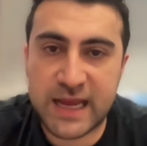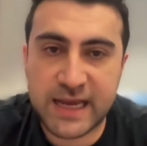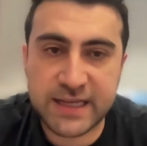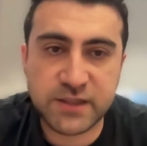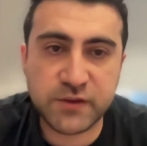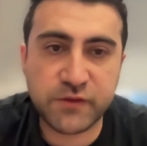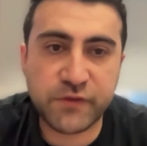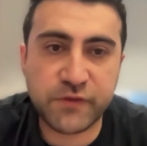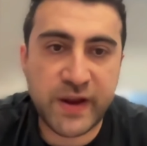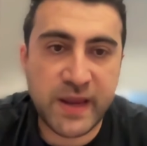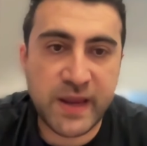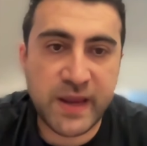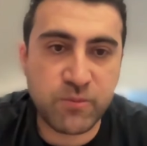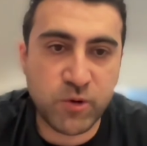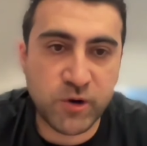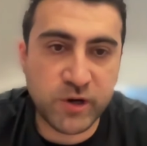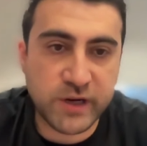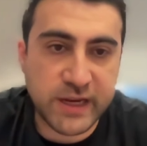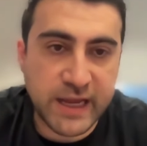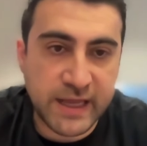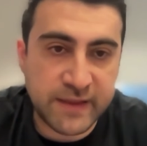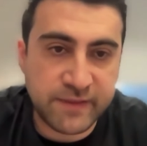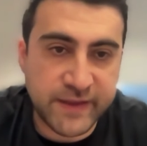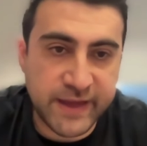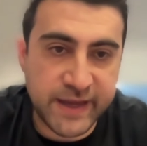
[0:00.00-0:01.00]
the framework,
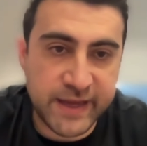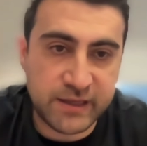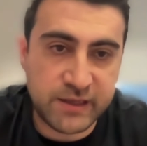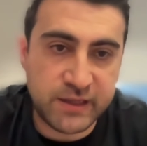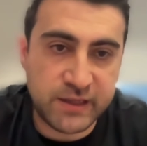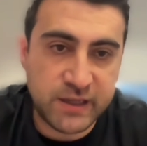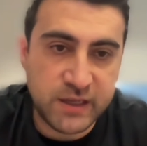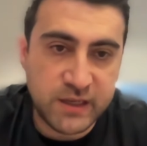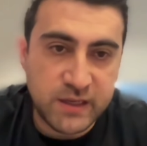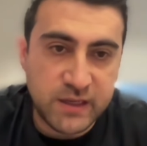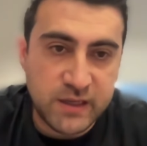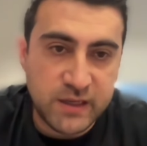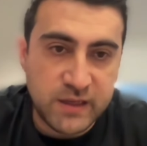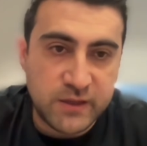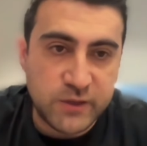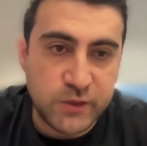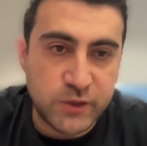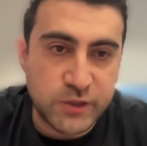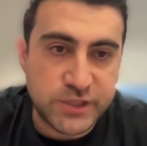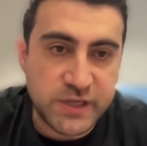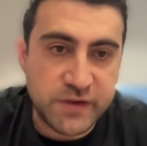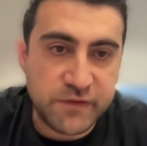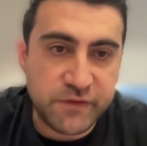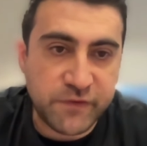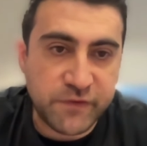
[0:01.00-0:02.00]
and then you
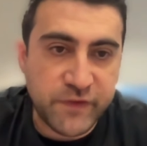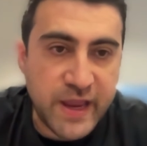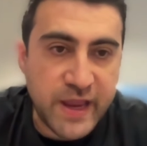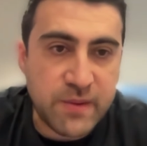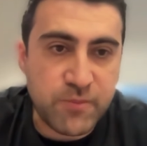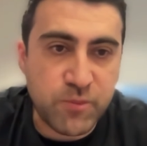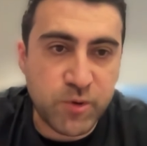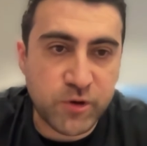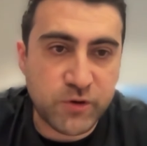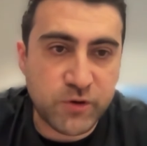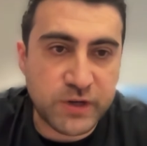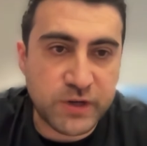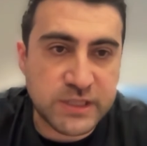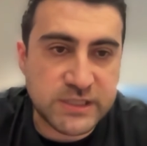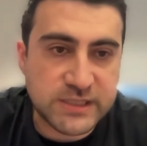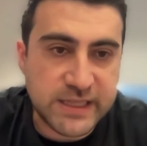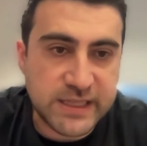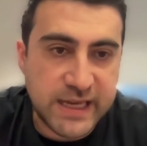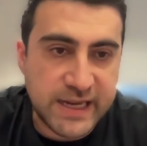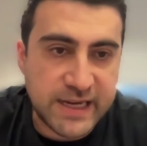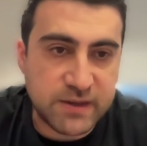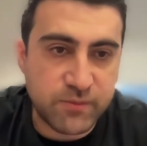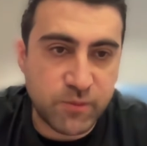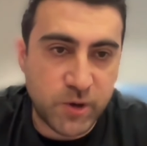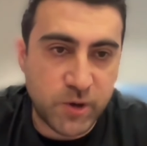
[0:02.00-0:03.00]
see framework on a
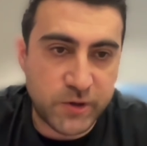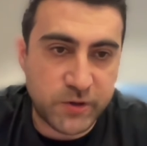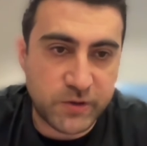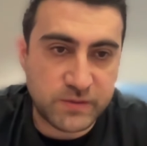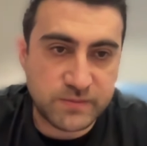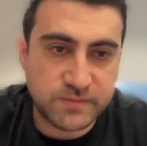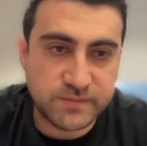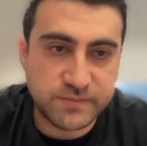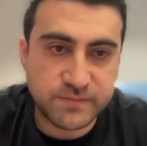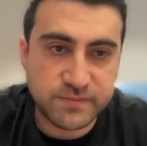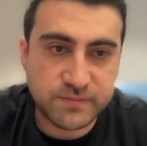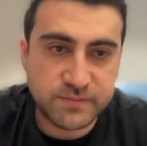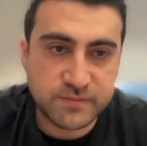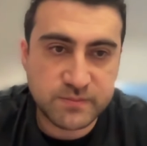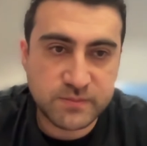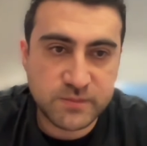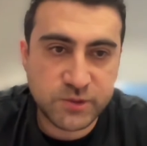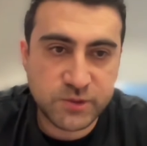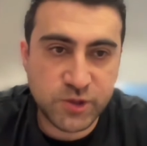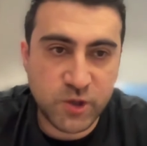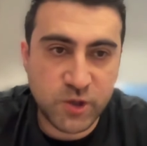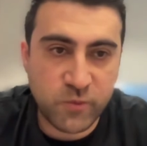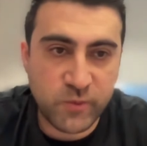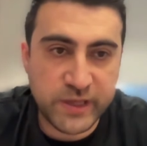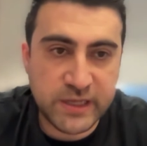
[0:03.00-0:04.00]
static model.
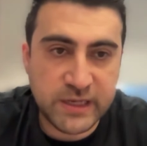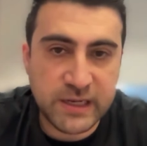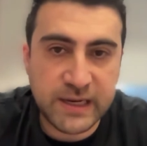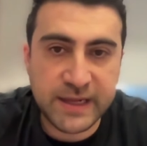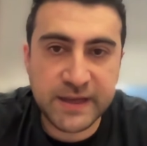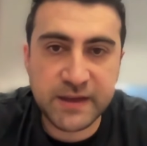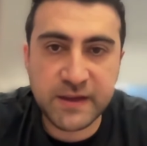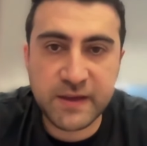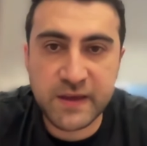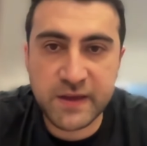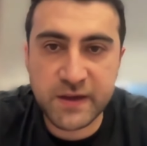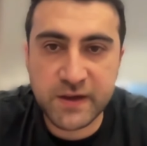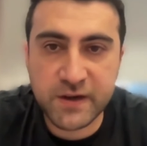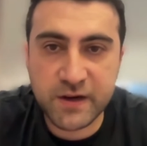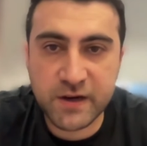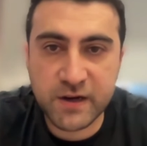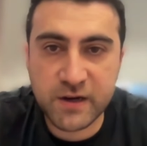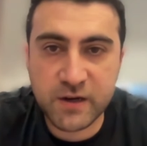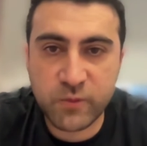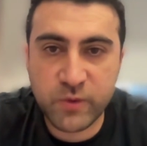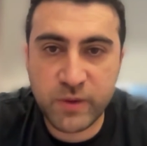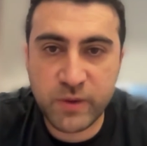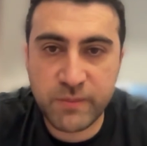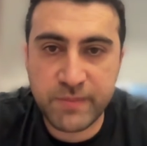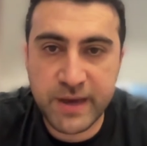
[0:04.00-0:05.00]
So we click here,
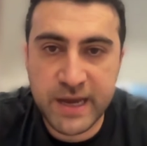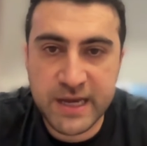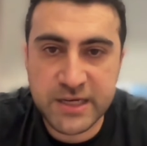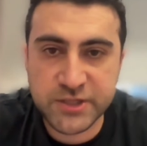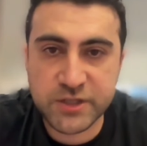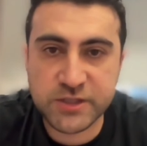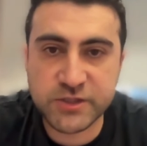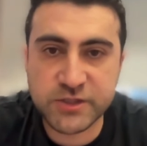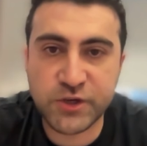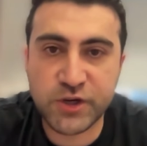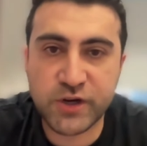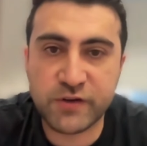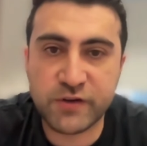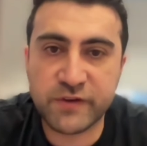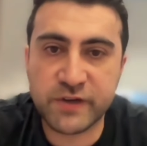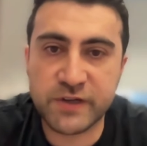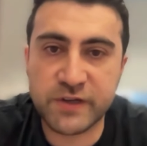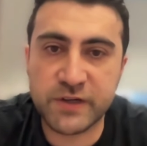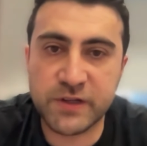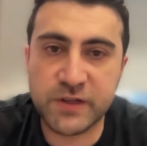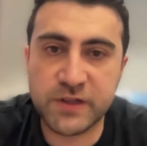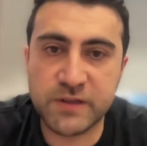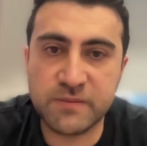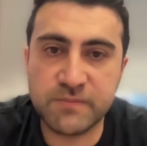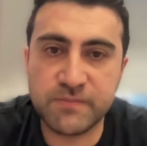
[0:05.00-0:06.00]
we measure
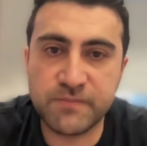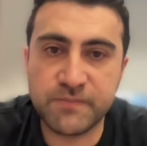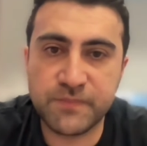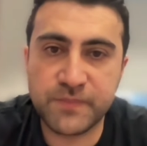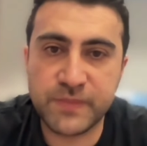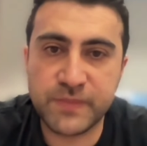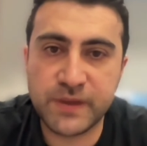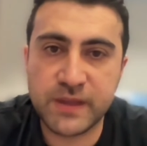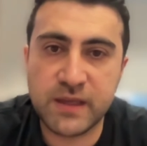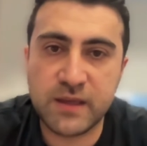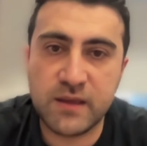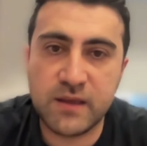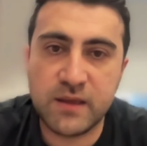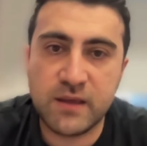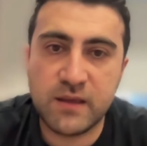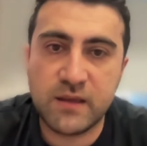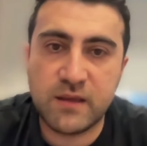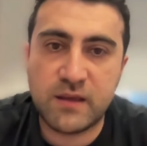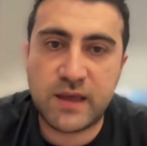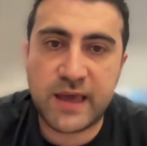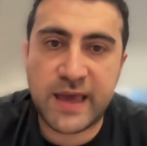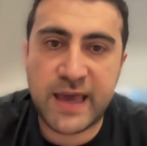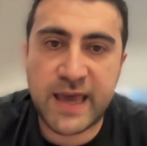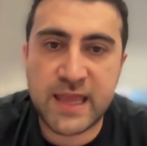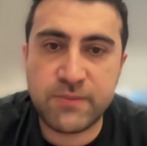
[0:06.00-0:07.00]
cervical,
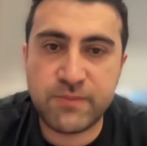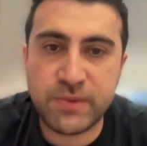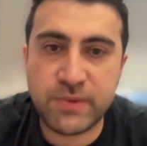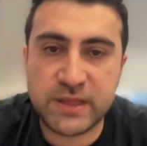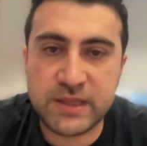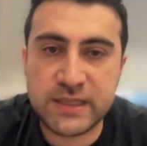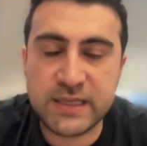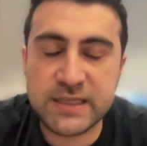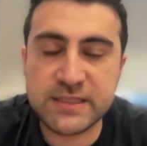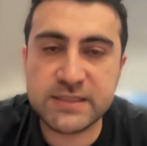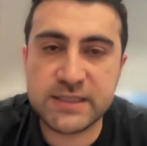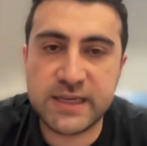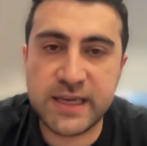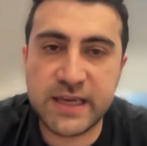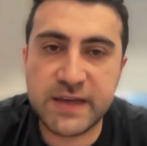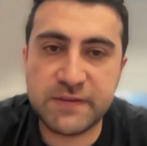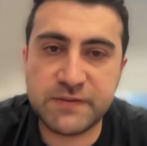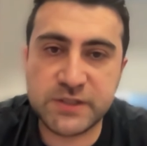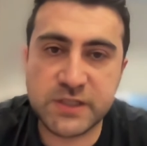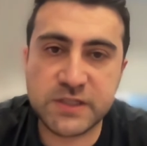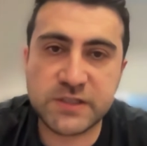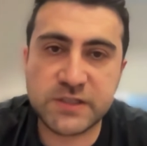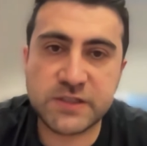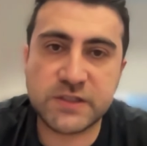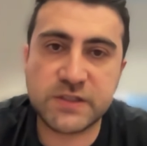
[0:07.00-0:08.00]
and Matisse gives
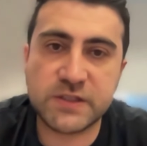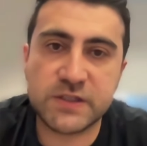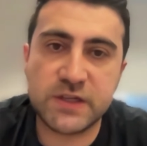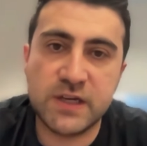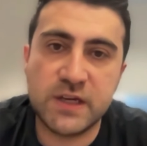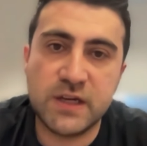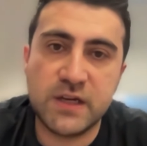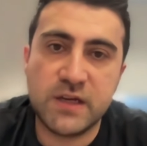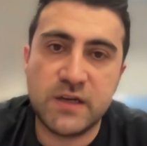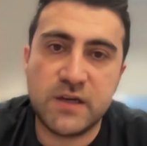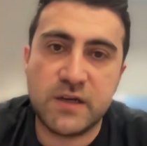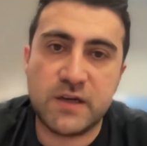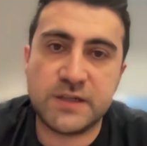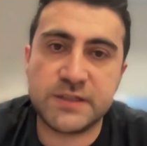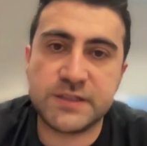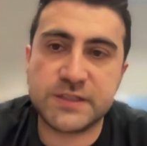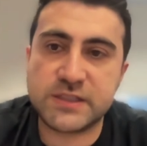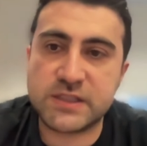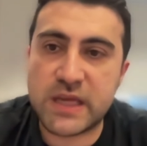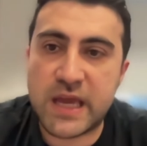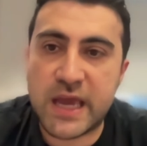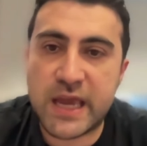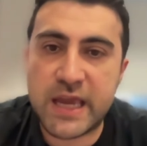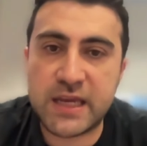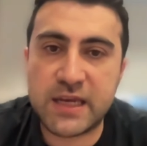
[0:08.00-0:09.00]
us a
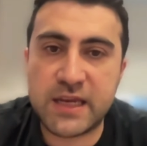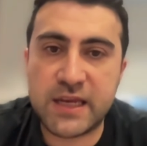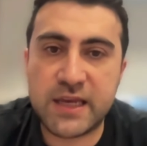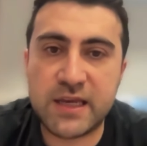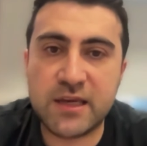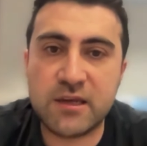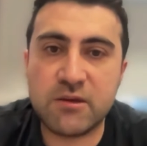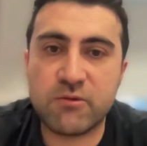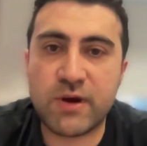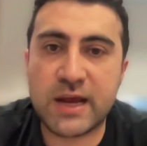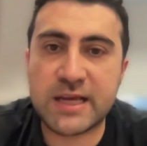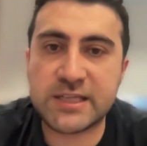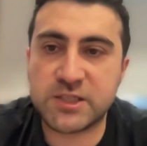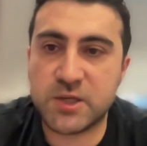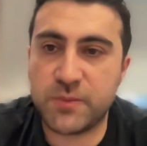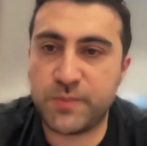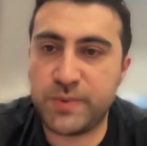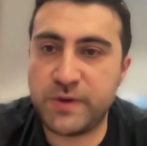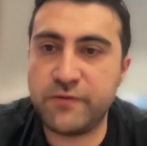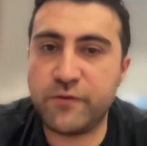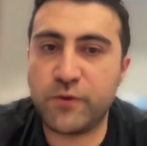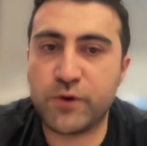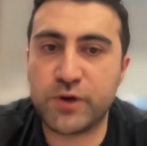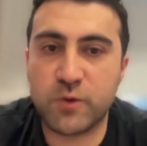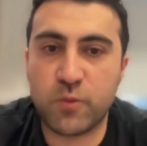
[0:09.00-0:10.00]
staining recipe
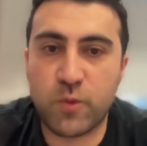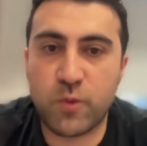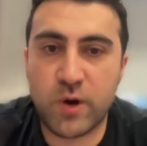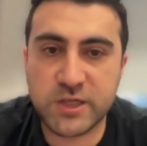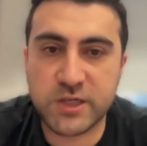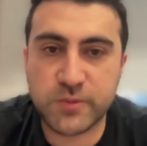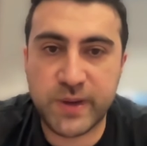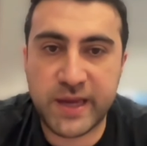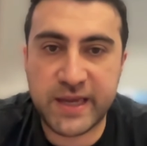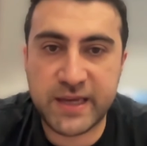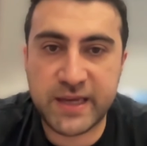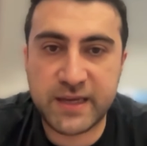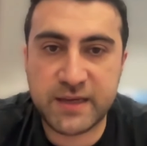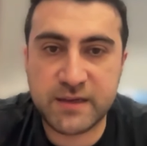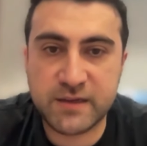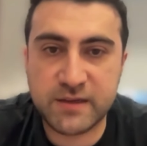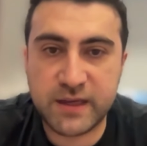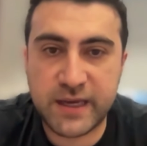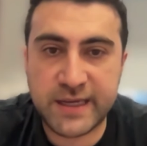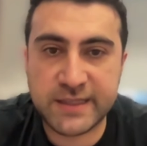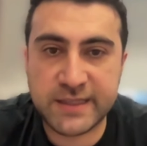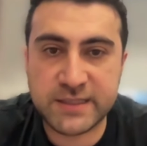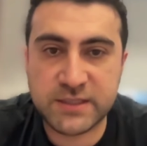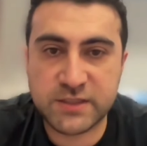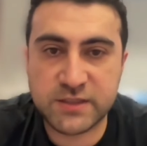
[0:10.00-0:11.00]
for the wash bake.
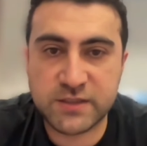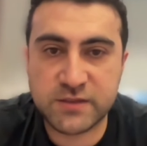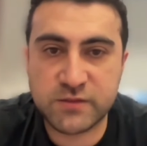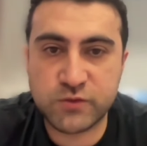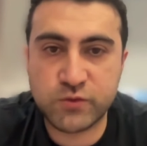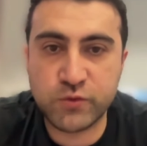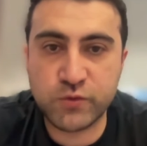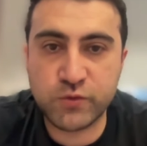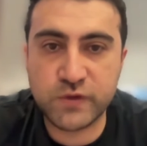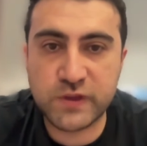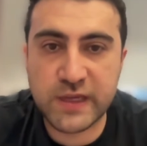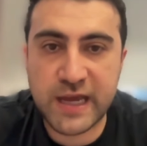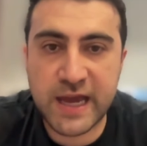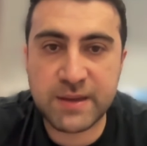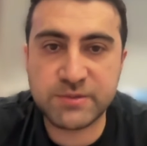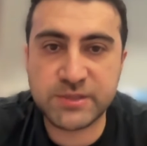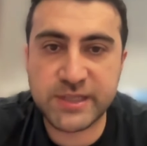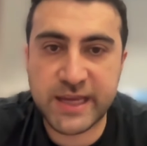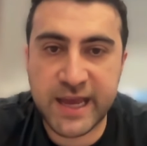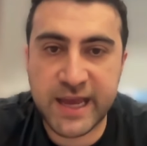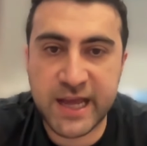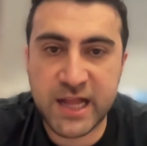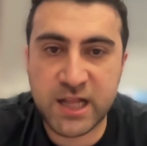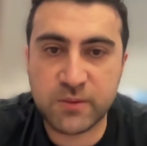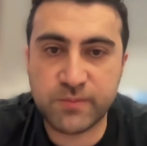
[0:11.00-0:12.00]
It's 2 times
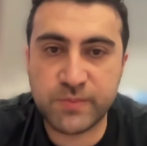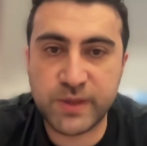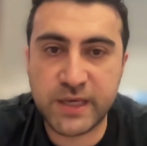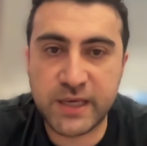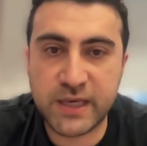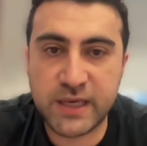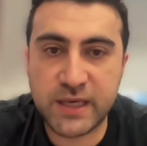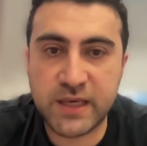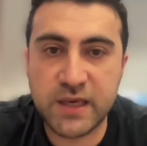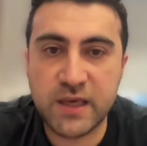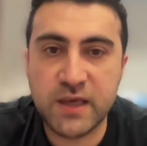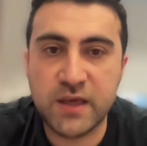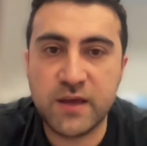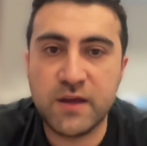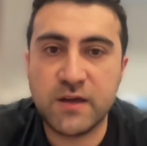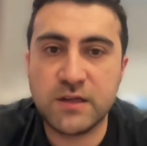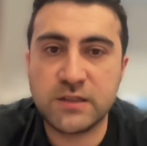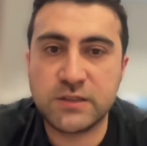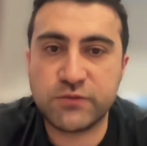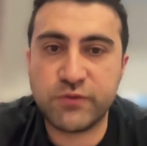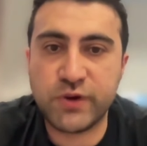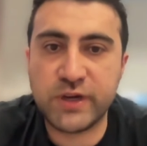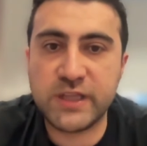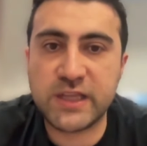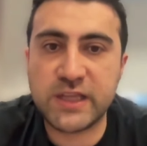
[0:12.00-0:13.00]
LB,
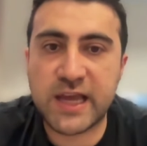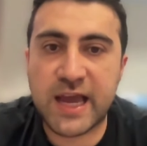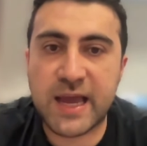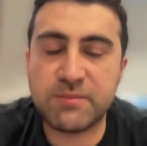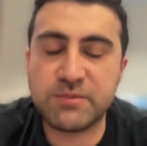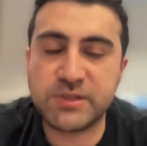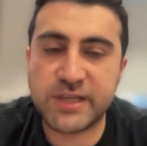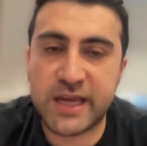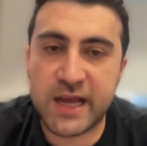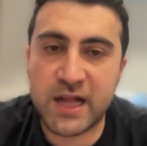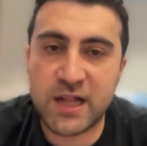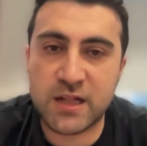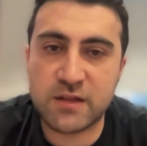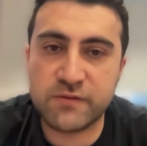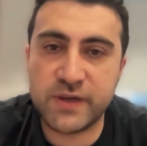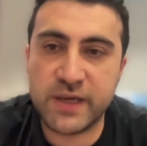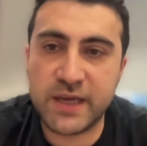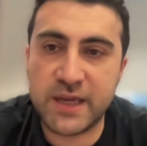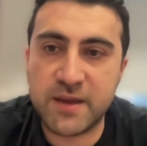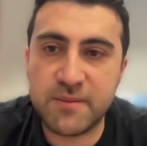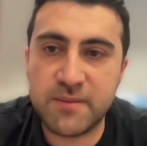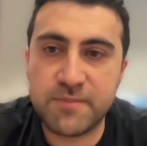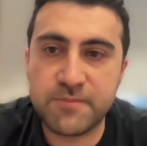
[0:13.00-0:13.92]
3 times LV.